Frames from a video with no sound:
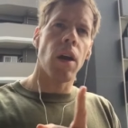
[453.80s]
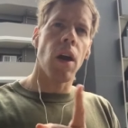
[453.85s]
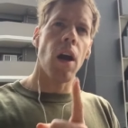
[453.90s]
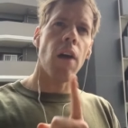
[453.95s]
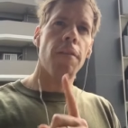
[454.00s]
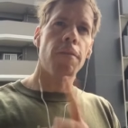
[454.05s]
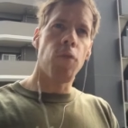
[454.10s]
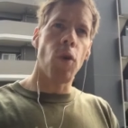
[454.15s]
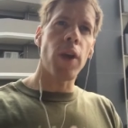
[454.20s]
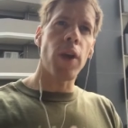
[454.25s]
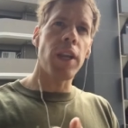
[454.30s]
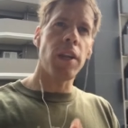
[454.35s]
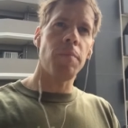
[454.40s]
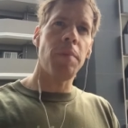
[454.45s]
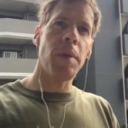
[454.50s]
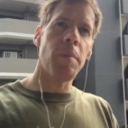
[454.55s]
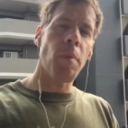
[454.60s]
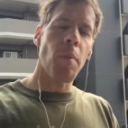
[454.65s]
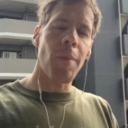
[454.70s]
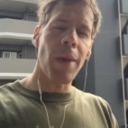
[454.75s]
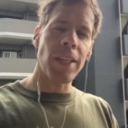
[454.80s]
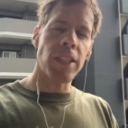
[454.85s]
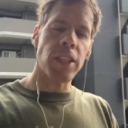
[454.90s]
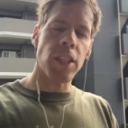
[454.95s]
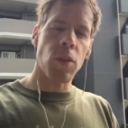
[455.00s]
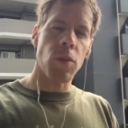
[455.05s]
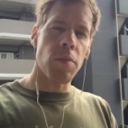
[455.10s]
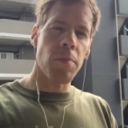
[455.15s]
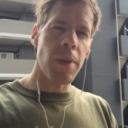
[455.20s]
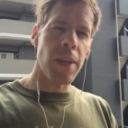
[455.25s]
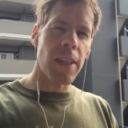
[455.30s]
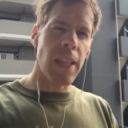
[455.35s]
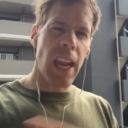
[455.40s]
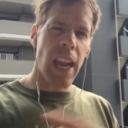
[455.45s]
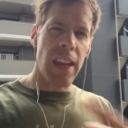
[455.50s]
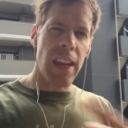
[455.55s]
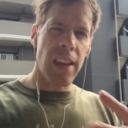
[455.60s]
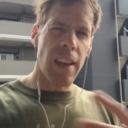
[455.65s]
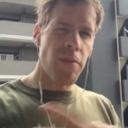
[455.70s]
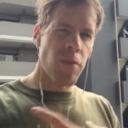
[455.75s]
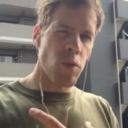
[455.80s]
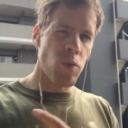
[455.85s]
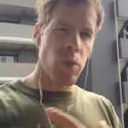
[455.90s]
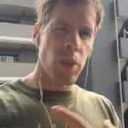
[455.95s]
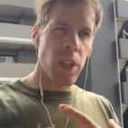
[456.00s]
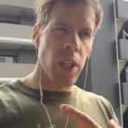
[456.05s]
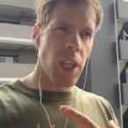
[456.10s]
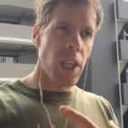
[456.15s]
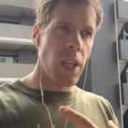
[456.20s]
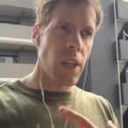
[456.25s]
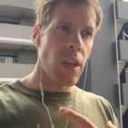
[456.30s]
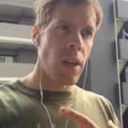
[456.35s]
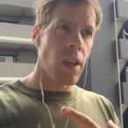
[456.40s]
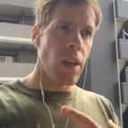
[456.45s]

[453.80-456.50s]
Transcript: avoided people messing with me that I never really